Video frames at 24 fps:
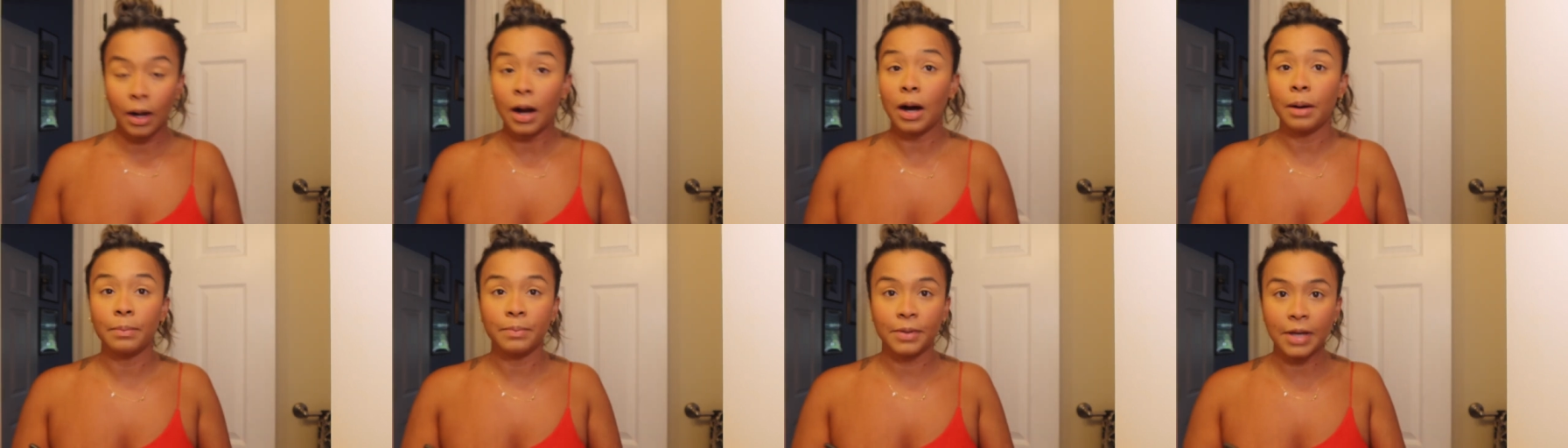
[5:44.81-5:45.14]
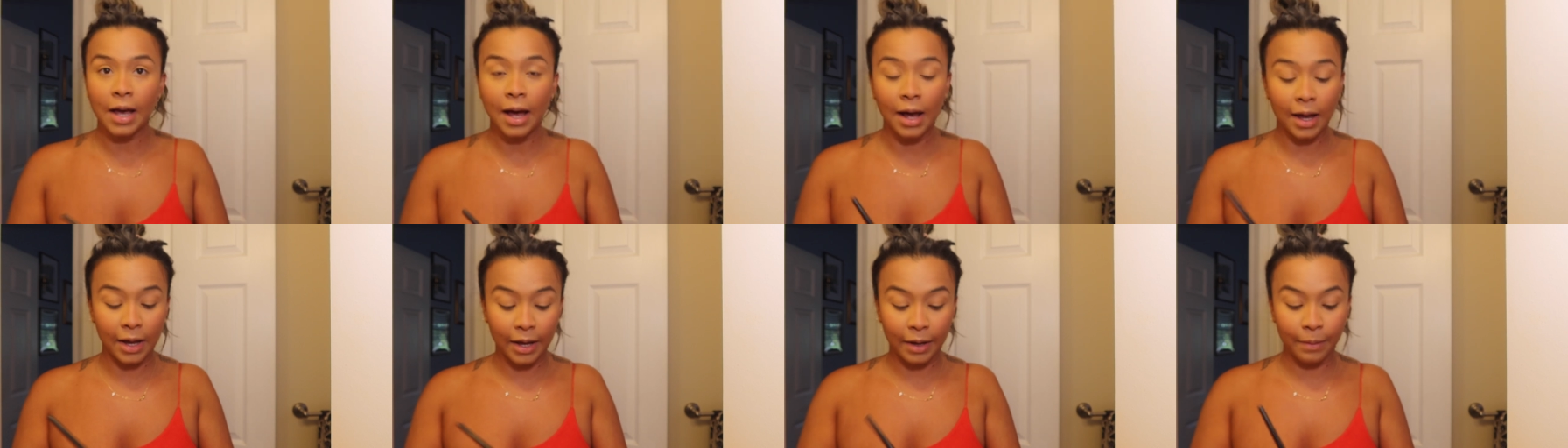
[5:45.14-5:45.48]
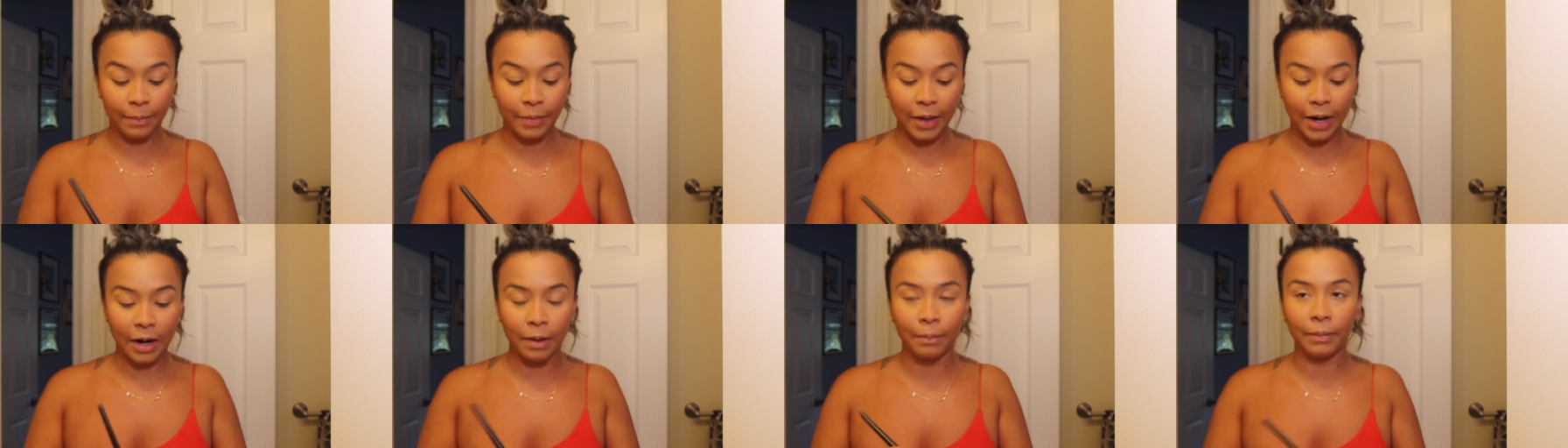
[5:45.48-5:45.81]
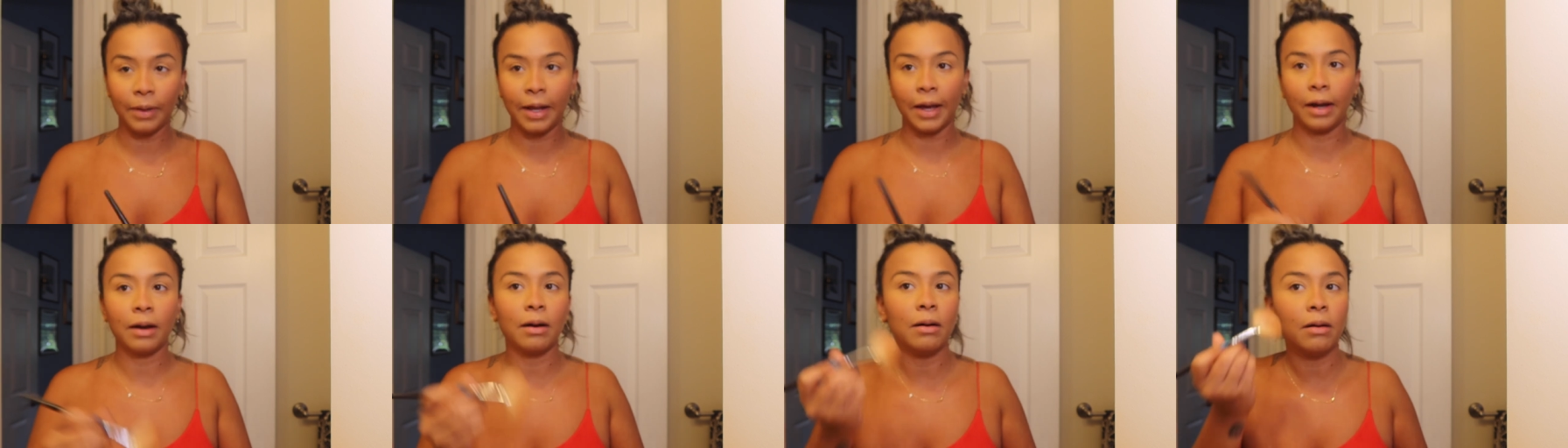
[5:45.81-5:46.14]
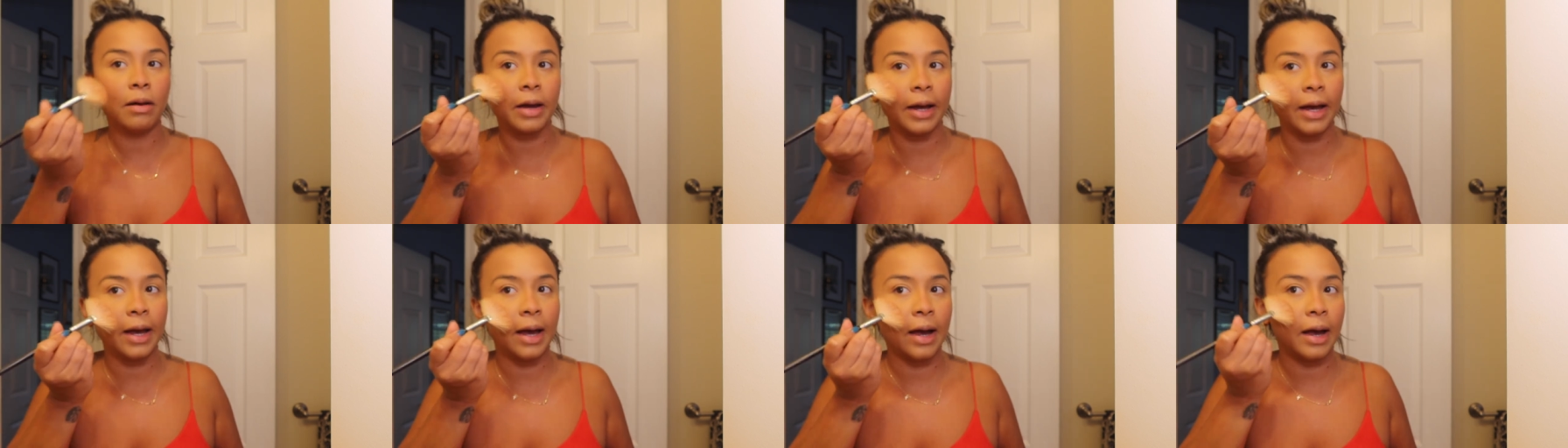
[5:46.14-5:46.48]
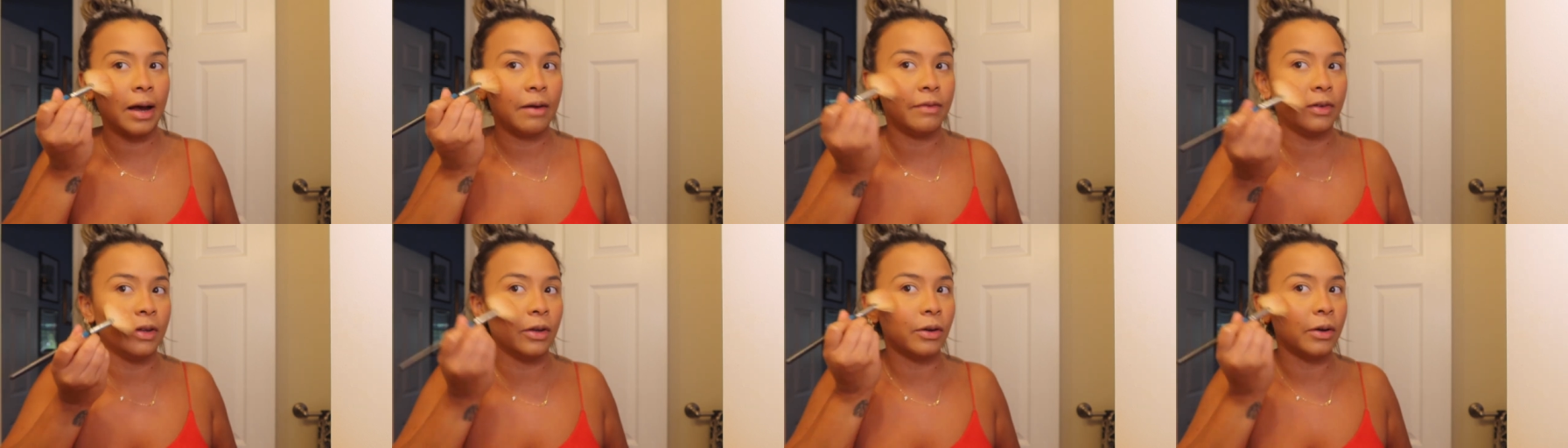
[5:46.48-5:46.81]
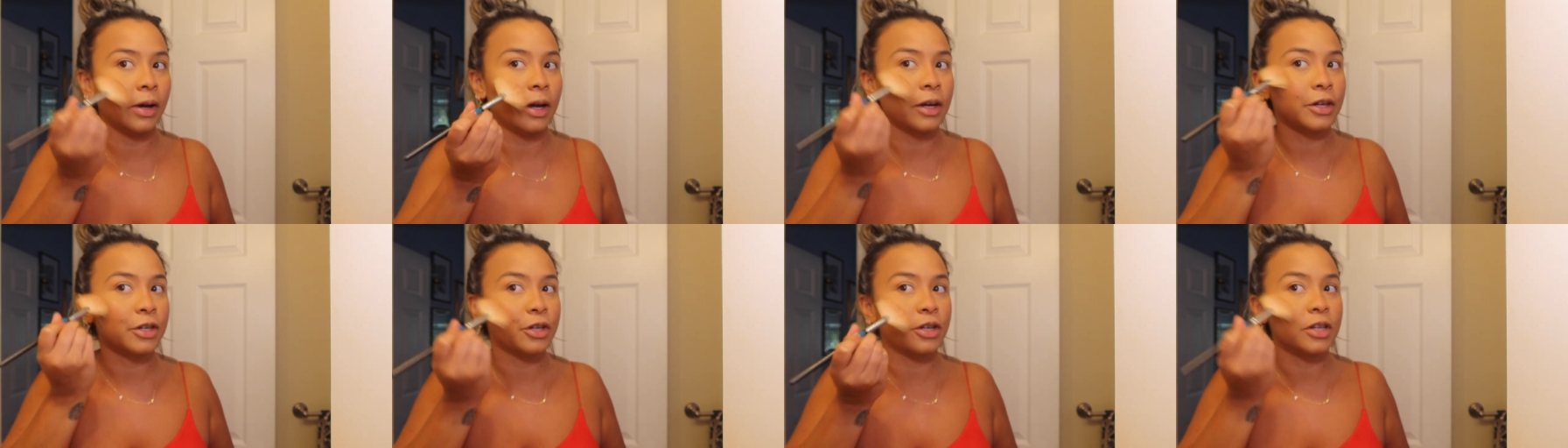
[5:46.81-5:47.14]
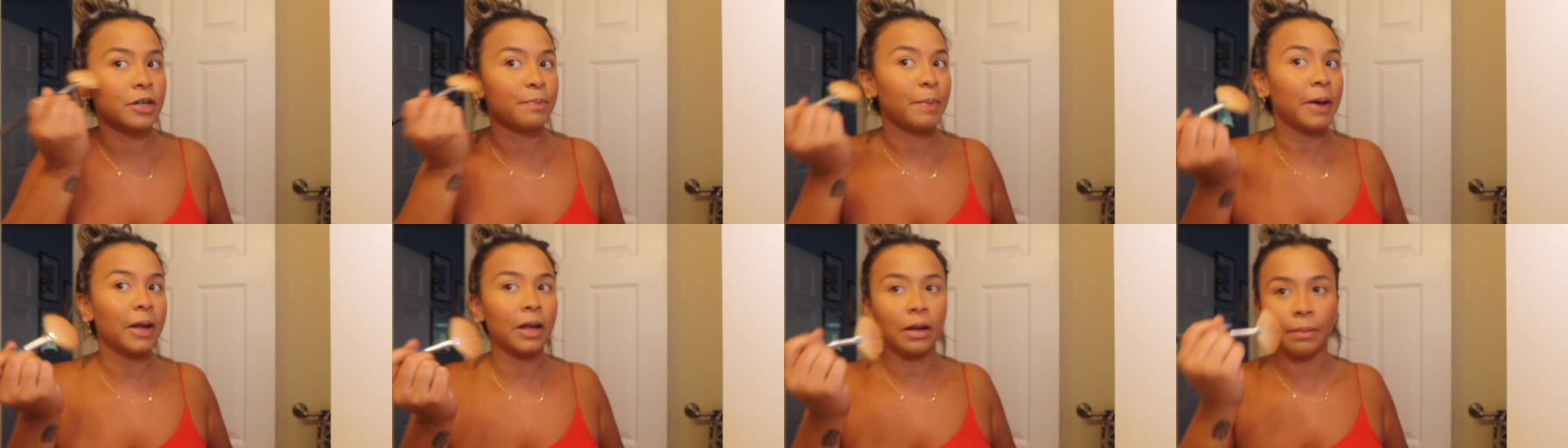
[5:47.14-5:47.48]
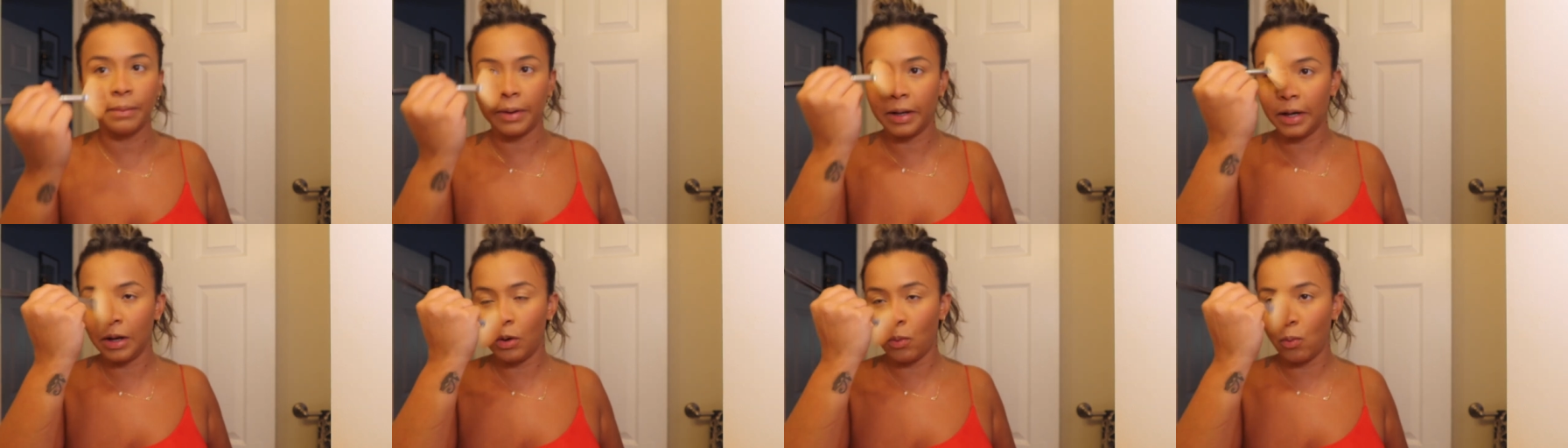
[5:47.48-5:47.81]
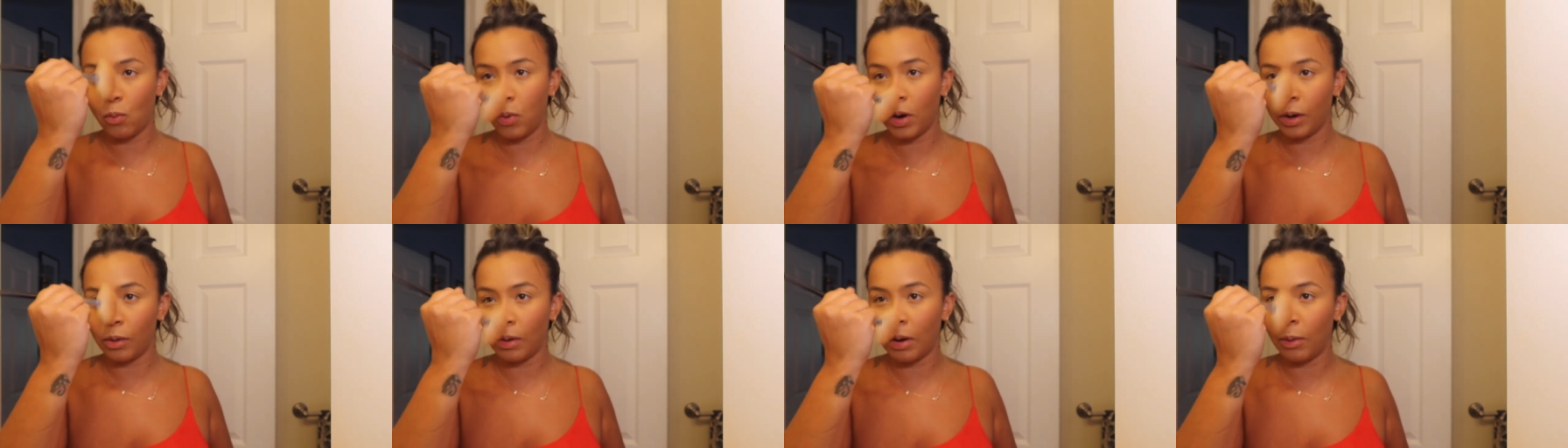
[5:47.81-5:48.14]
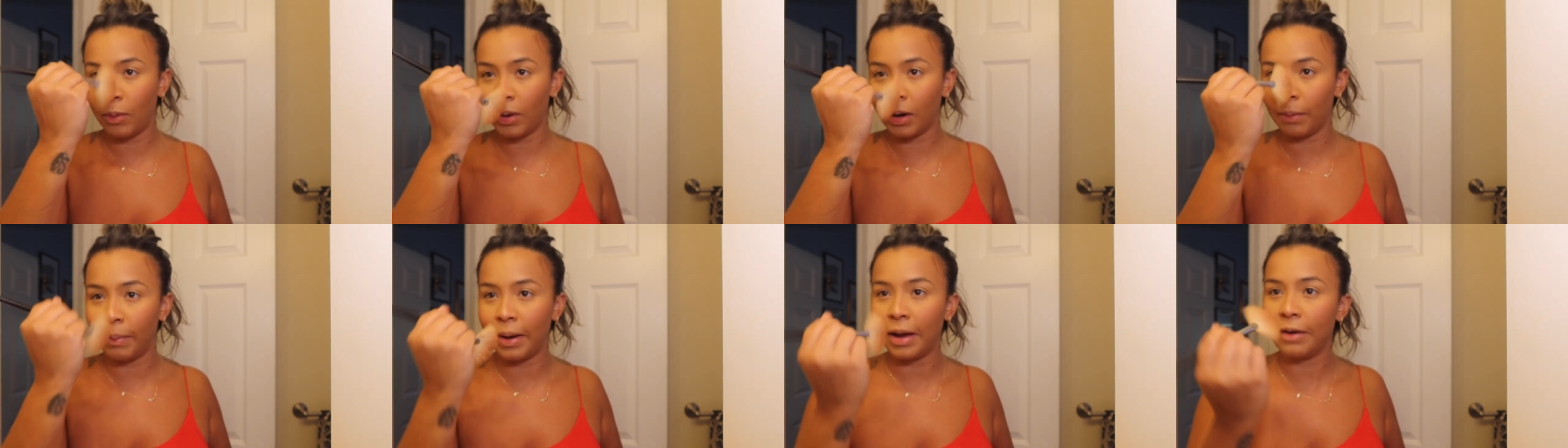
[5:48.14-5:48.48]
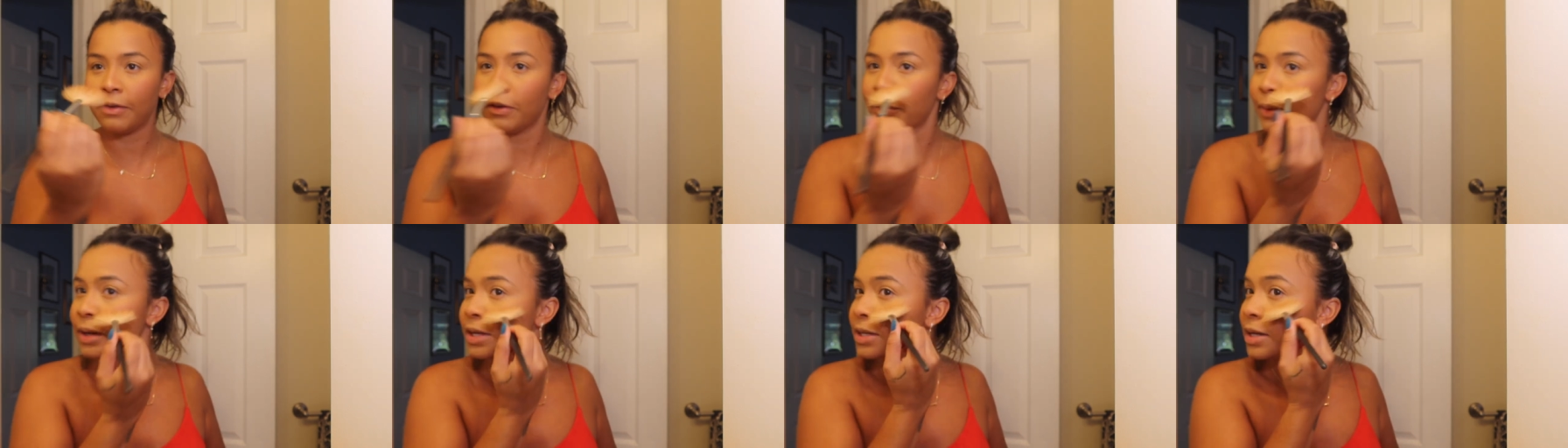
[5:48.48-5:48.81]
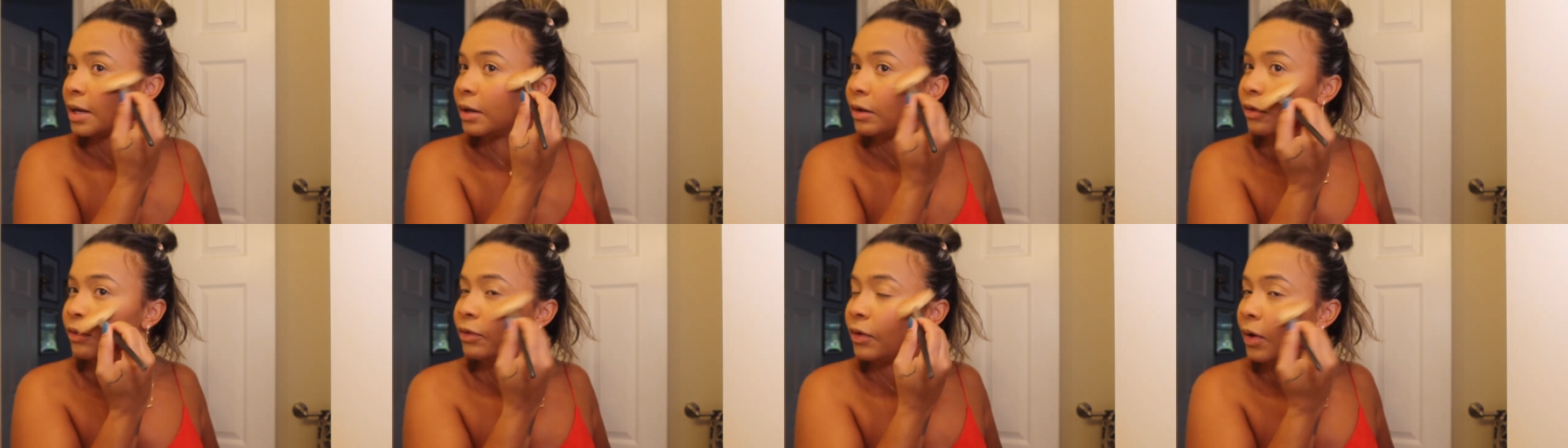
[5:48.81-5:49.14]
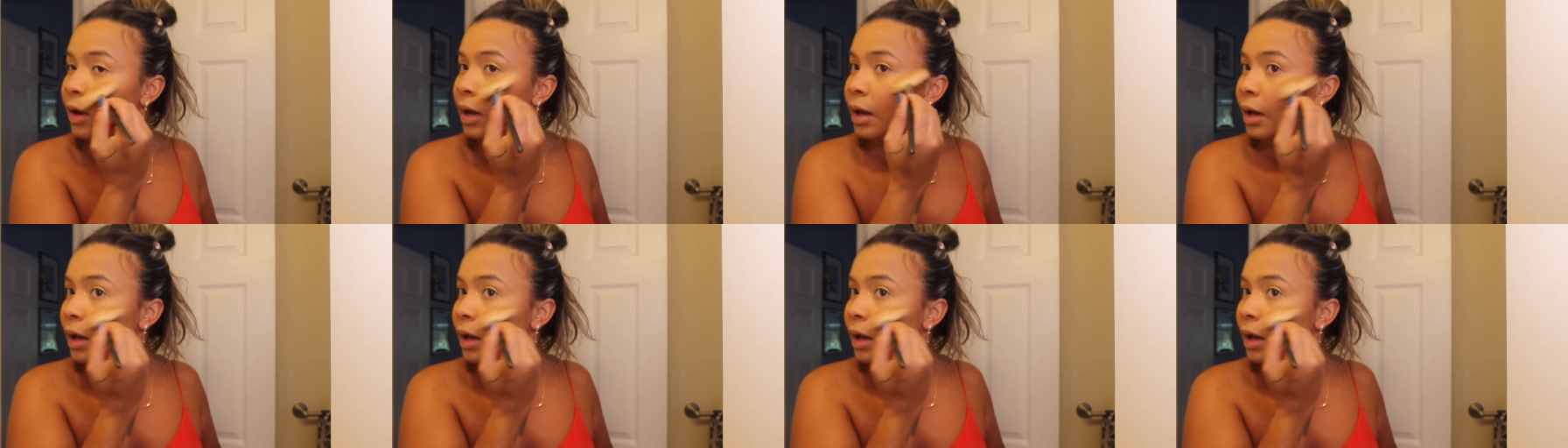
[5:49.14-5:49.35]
come time that I'm like, okay, I have a little extra spending money. What do I want to buy for myself?